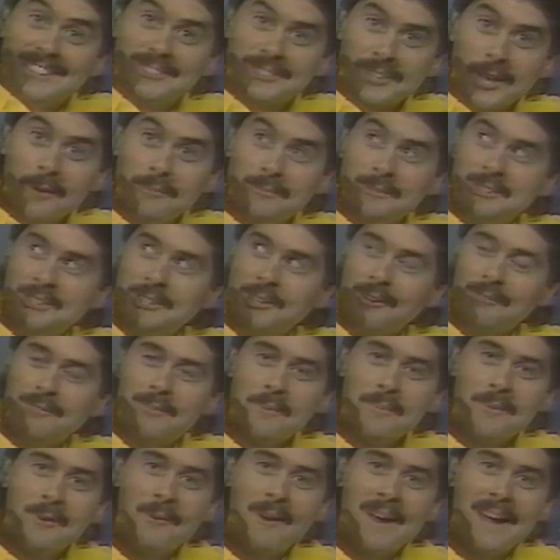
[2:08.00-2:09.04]
Some shield from
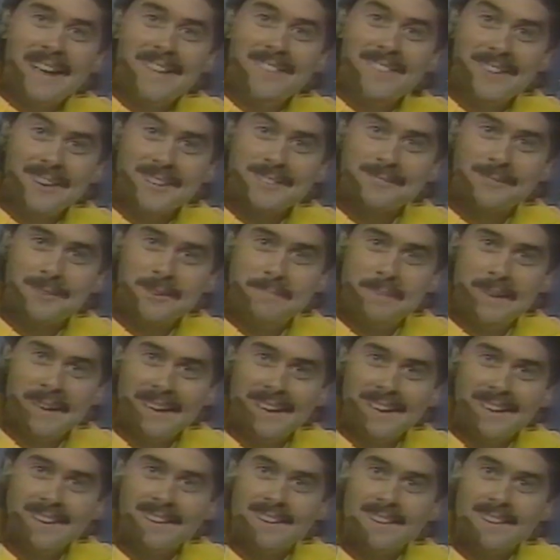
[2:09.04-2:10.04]
the rain, this would be.